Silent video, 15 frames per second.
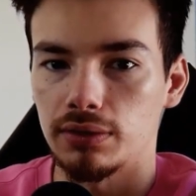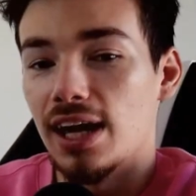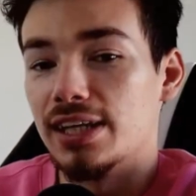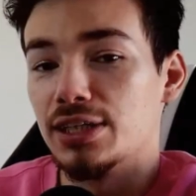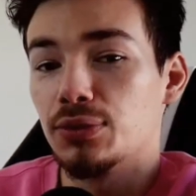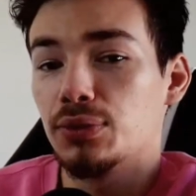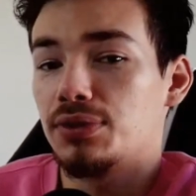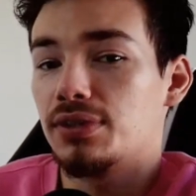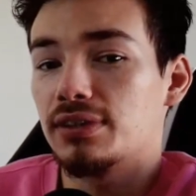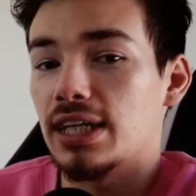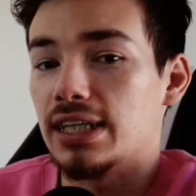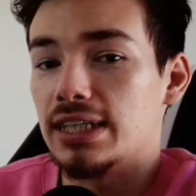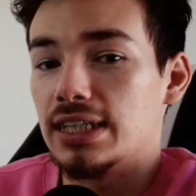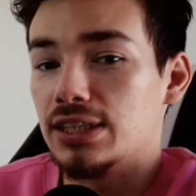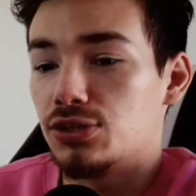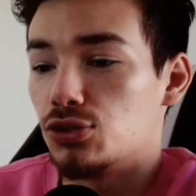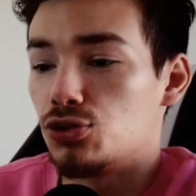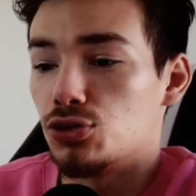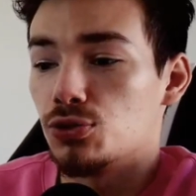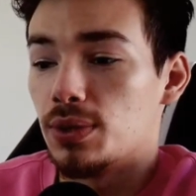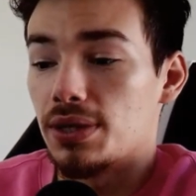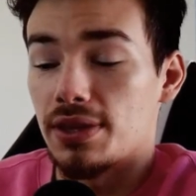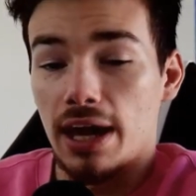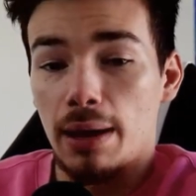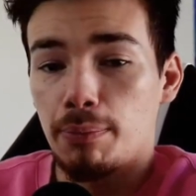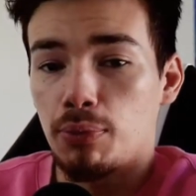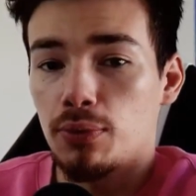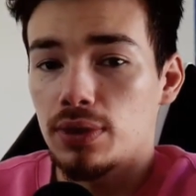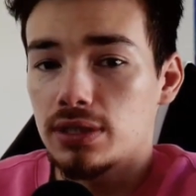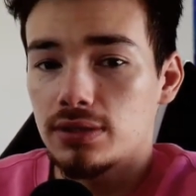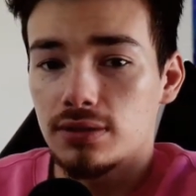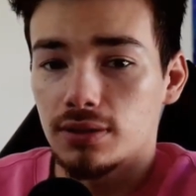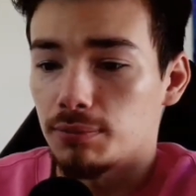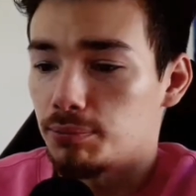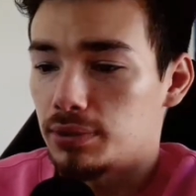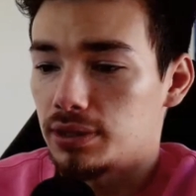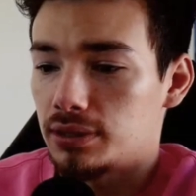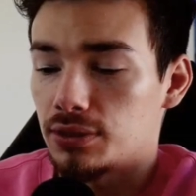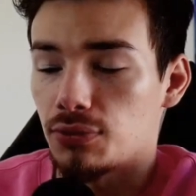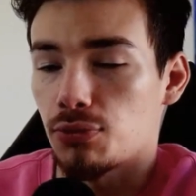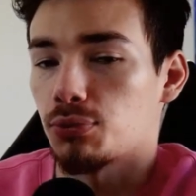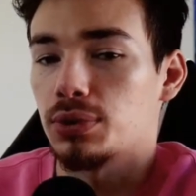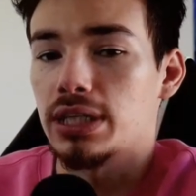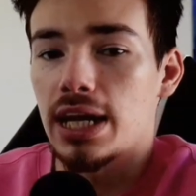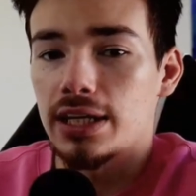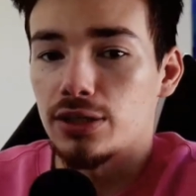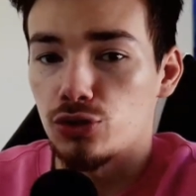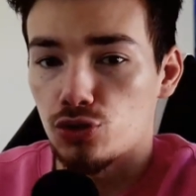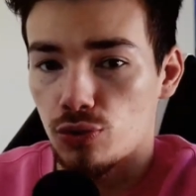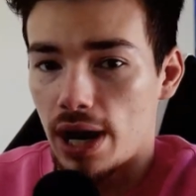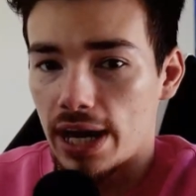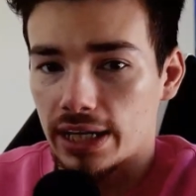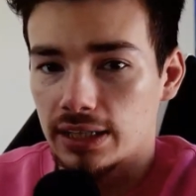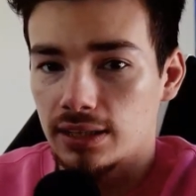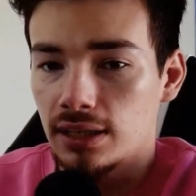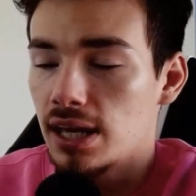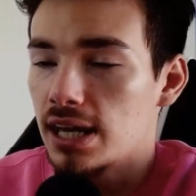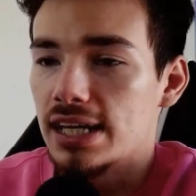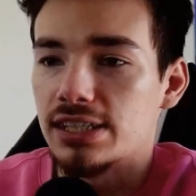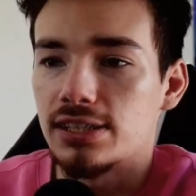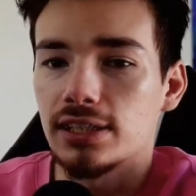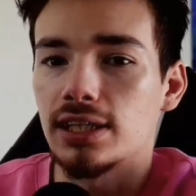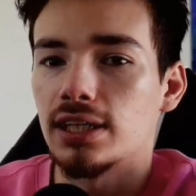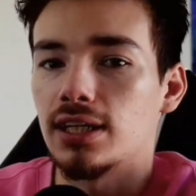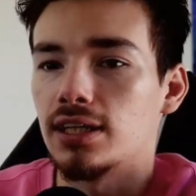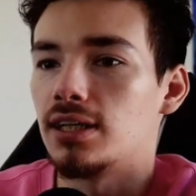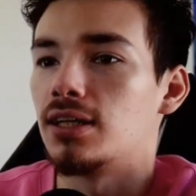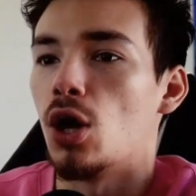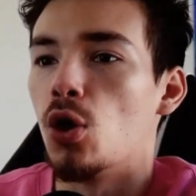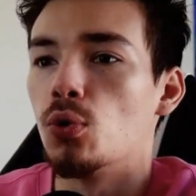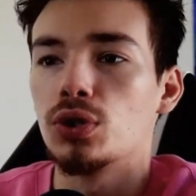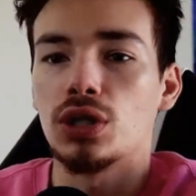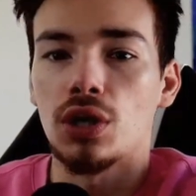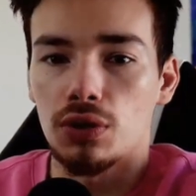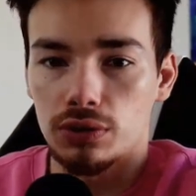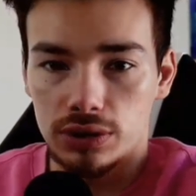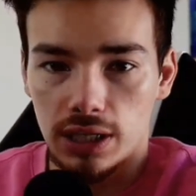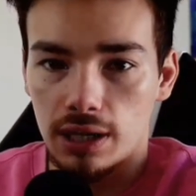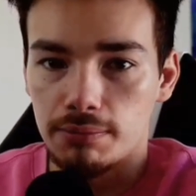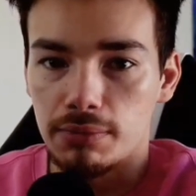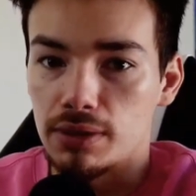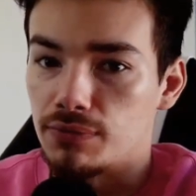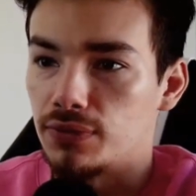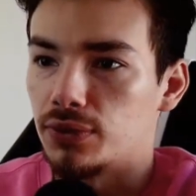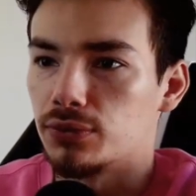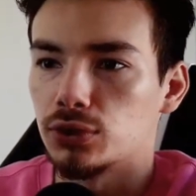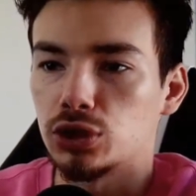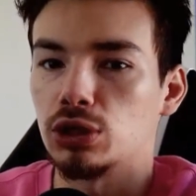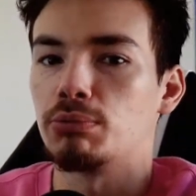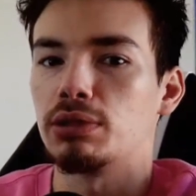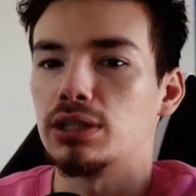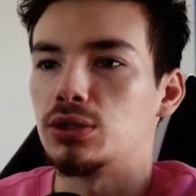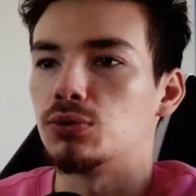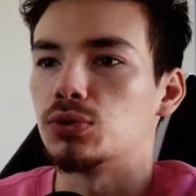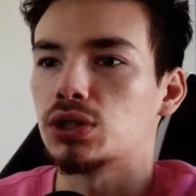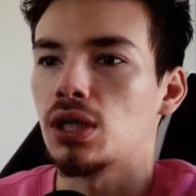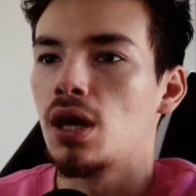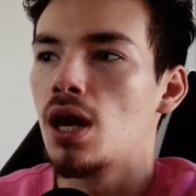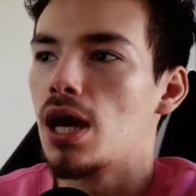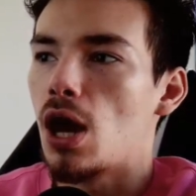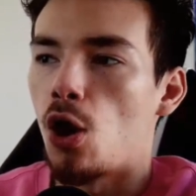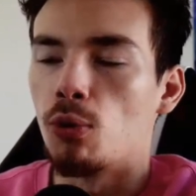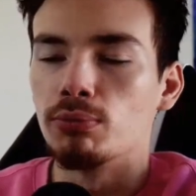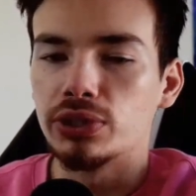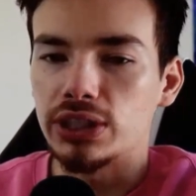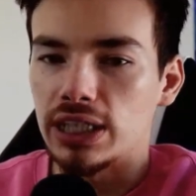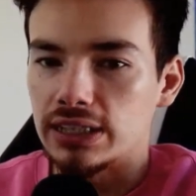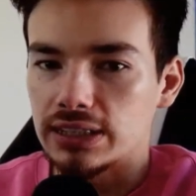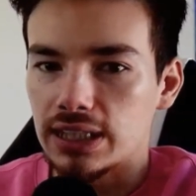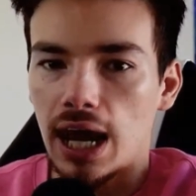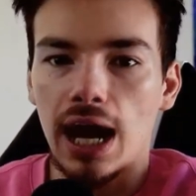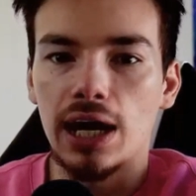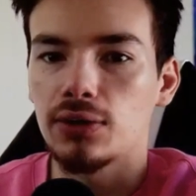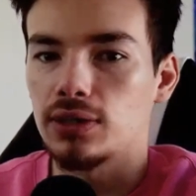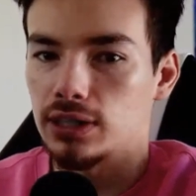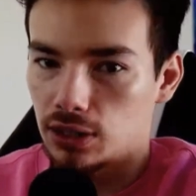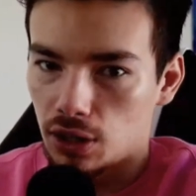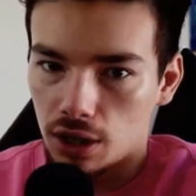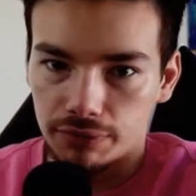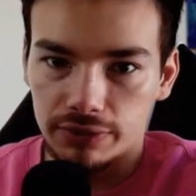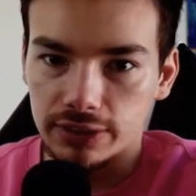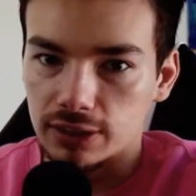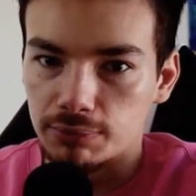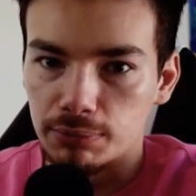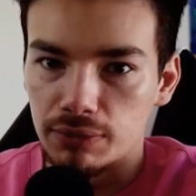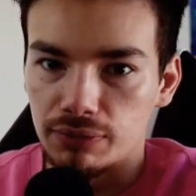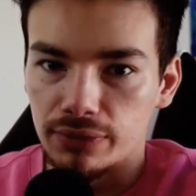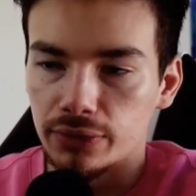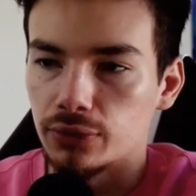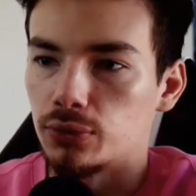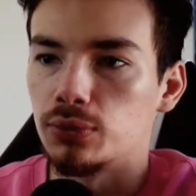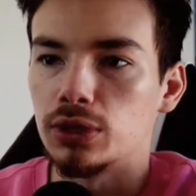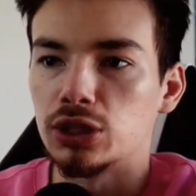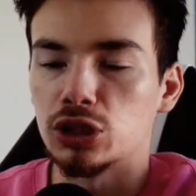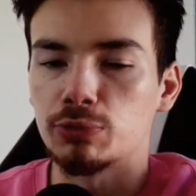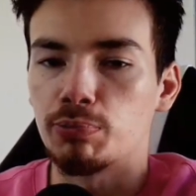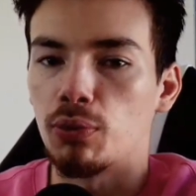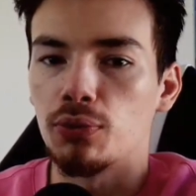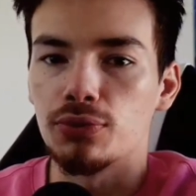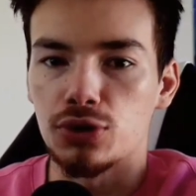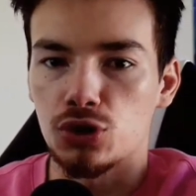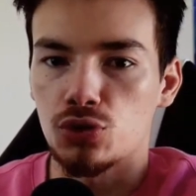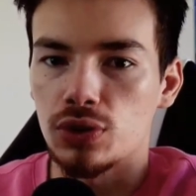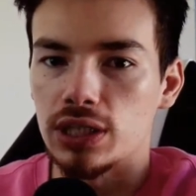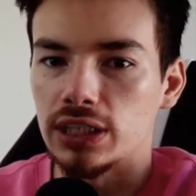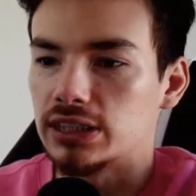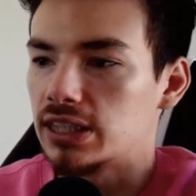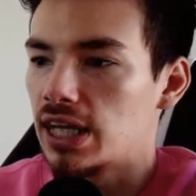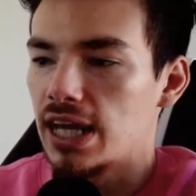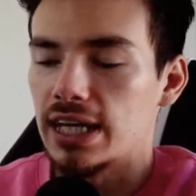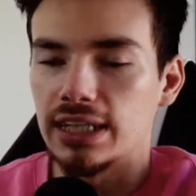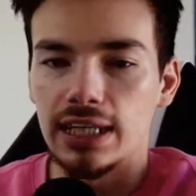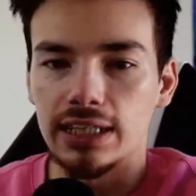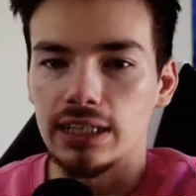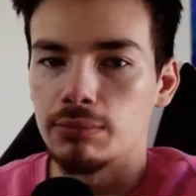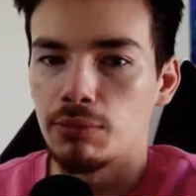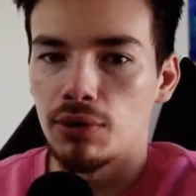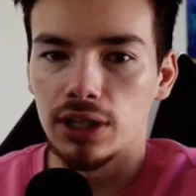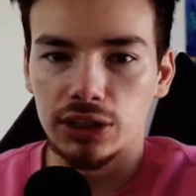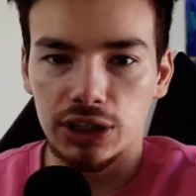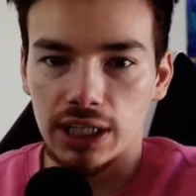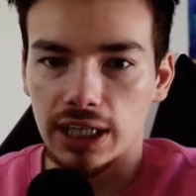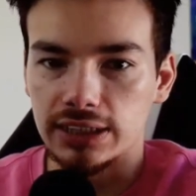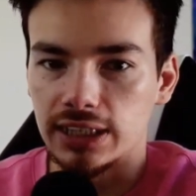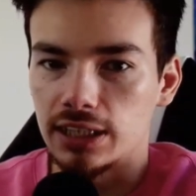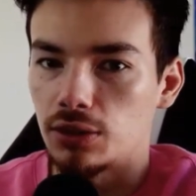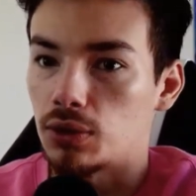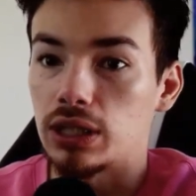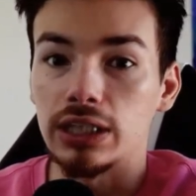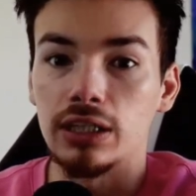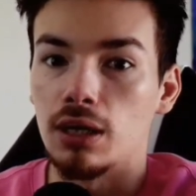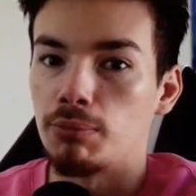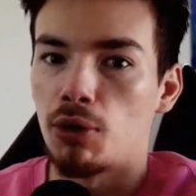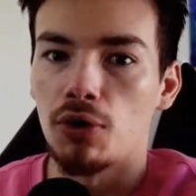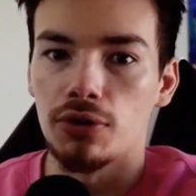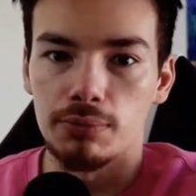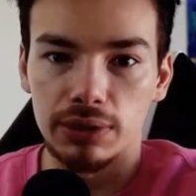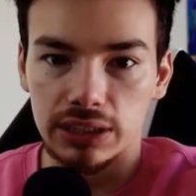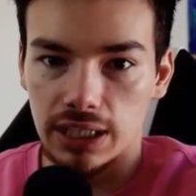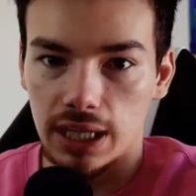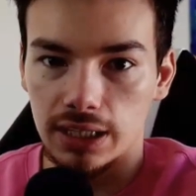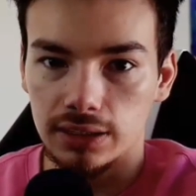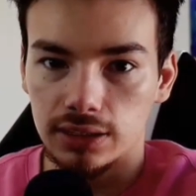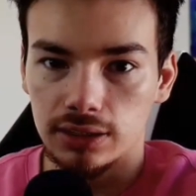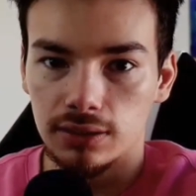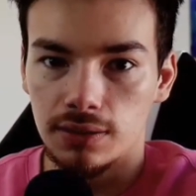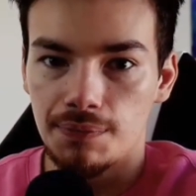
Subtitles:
And the only thing they need to do at that point to complete the three-headed dragon is to get in an Odegaard-type midfielder, somebody who's almost entirely an offensive midfielder who can just pull the strings and let Guimarães and Caicedo clean up all the mistakes